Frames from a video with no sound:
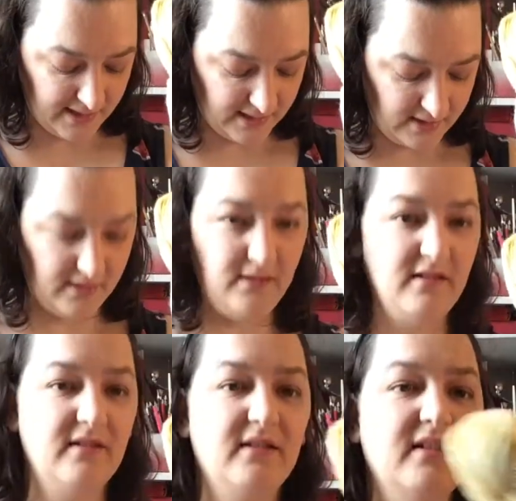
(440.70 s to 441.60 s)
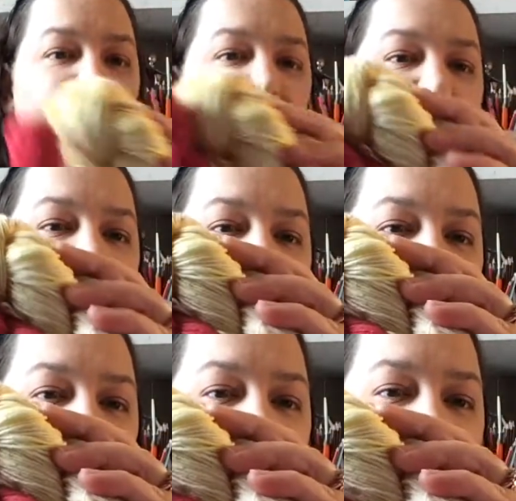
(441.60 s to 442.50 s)
please do
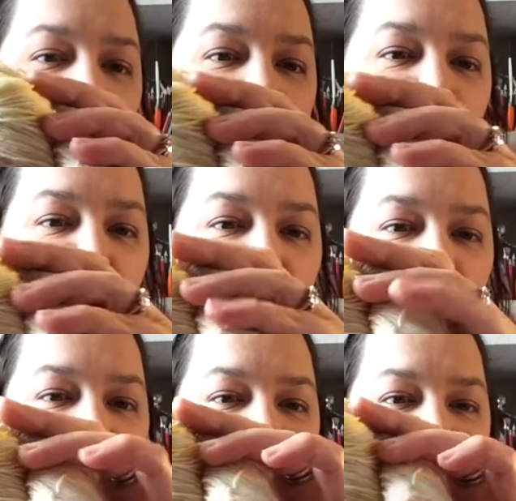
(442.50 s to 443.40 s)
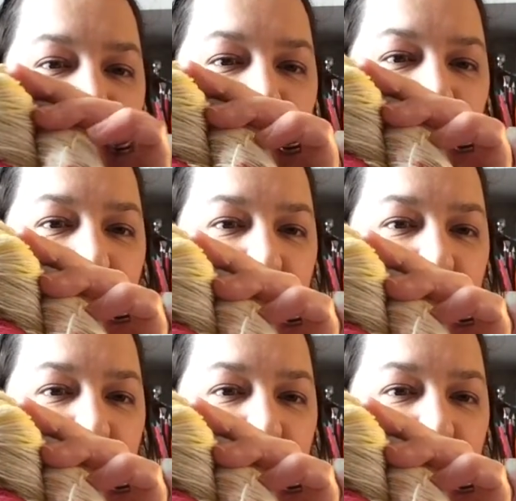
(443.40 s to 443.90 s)
in the comments below.